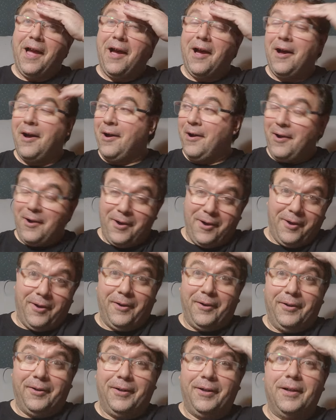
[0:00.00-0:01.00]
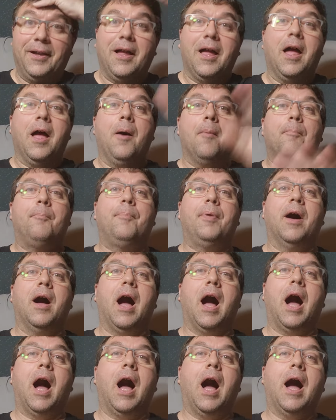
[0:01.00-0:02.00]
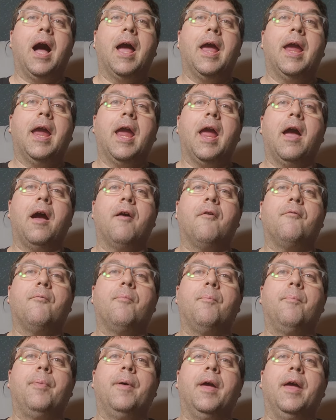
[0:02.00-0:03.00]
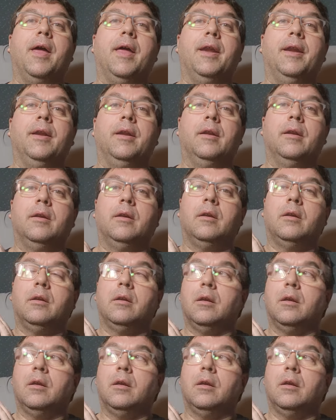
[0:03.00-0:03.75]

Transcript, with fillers: Oh, but I have been...